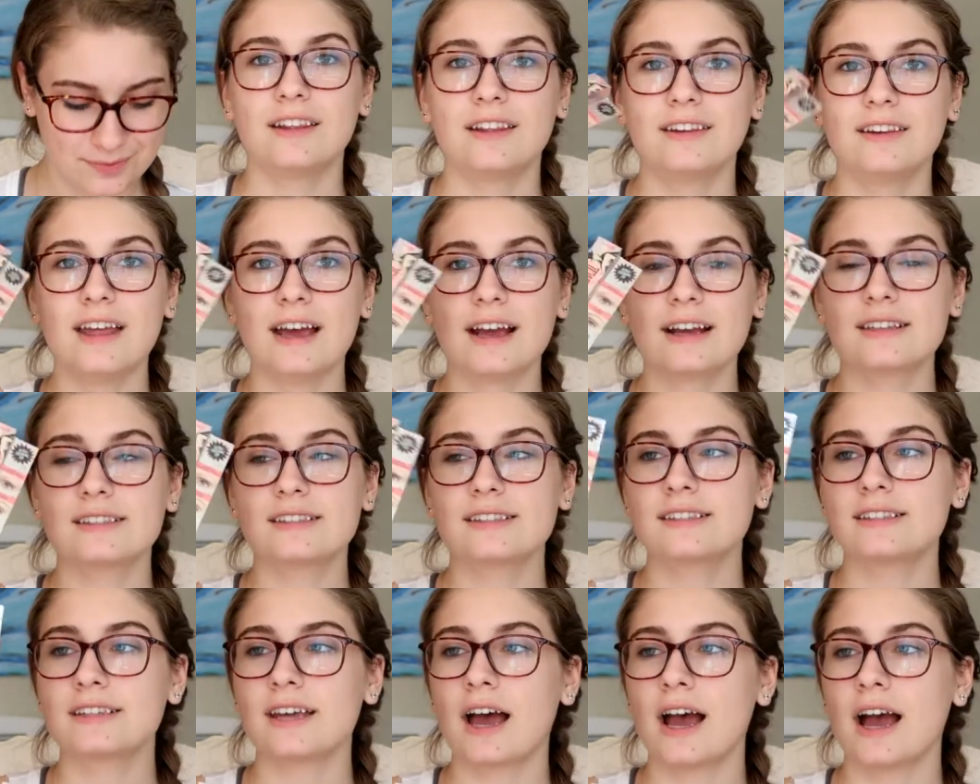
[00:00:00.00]

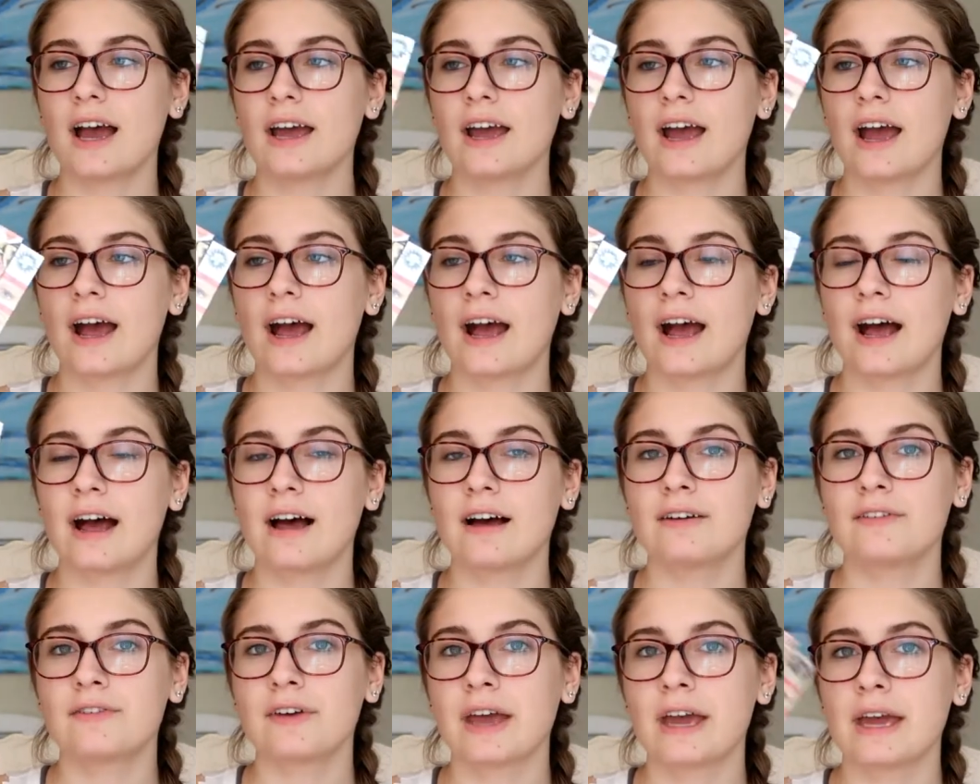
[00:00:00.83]
Next, I
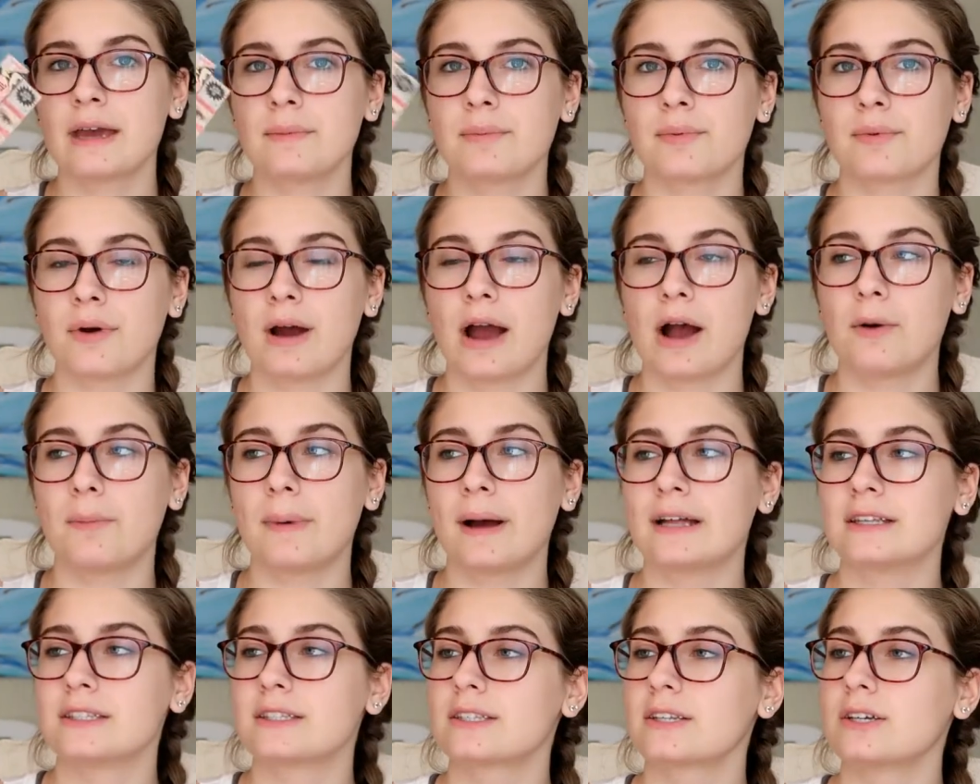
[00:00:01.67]
have a brow
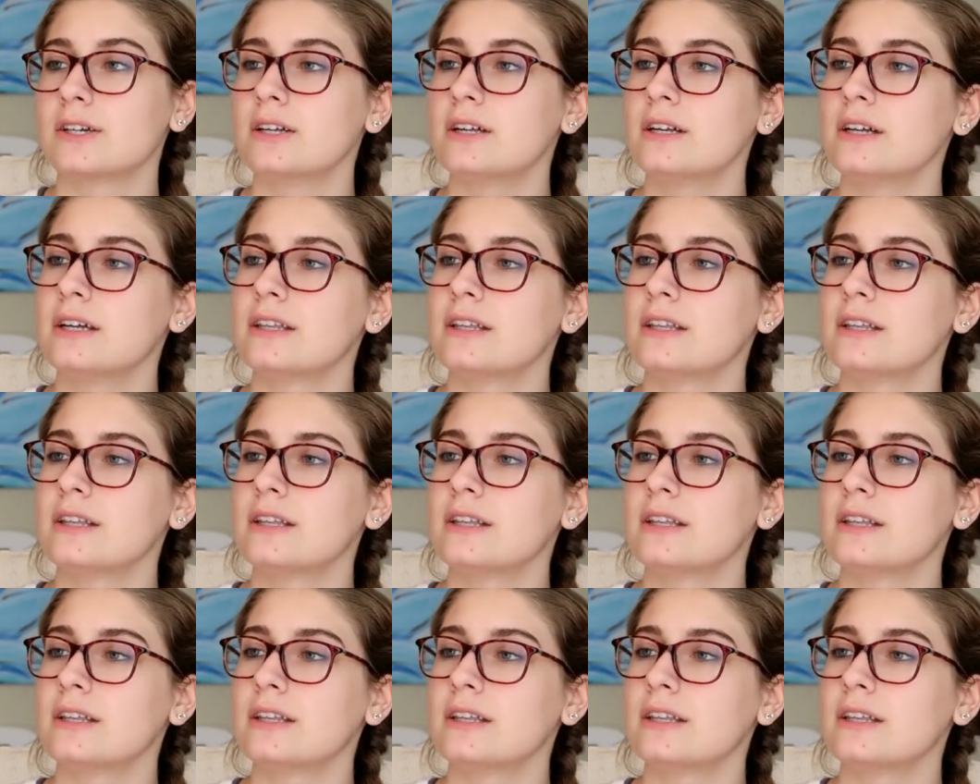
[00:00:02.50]
pencil,